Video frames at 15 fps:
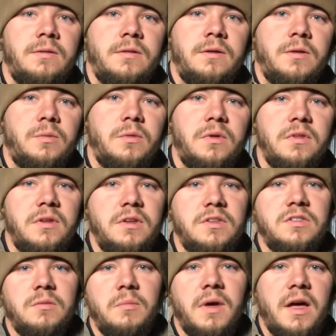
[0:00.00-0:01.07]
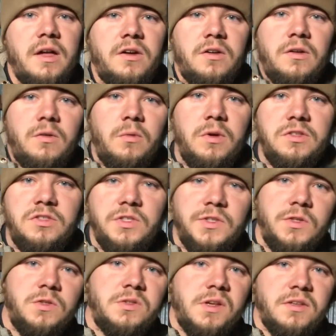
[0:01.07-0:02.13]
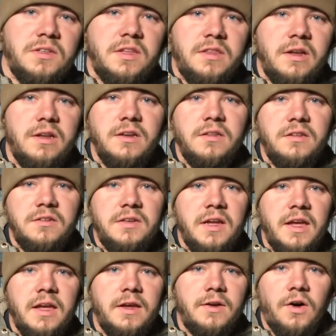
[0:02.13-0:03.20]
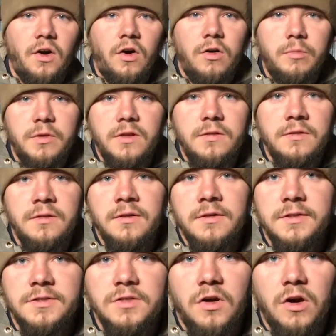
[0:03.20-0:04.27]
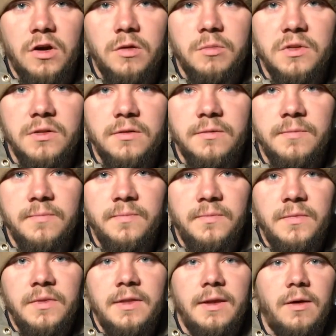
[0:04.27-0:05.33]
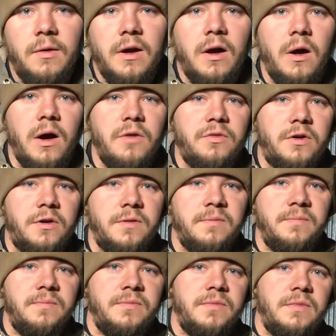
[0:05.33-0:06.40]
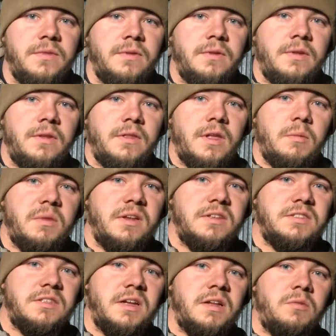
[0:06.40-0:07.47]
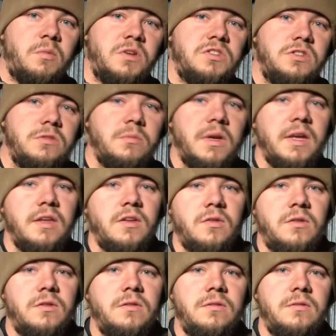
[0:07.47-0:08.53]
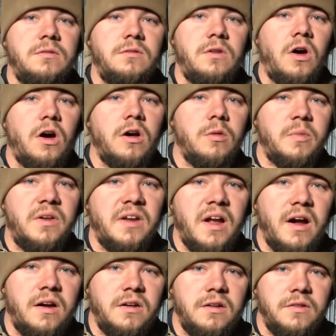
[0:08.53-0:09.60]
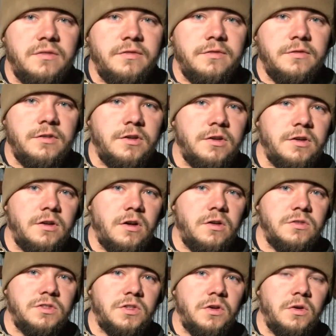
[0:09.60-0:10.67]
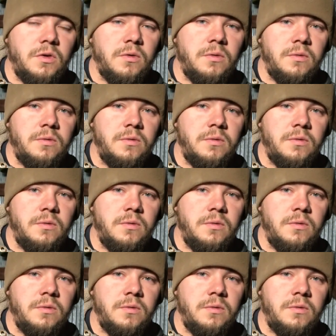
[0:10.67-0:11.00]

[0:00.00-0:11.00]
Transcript: It really doesn't matter what you use, because at the end of the day, carbon is carbon. Now, however, that being said, what you make your carbon out of could also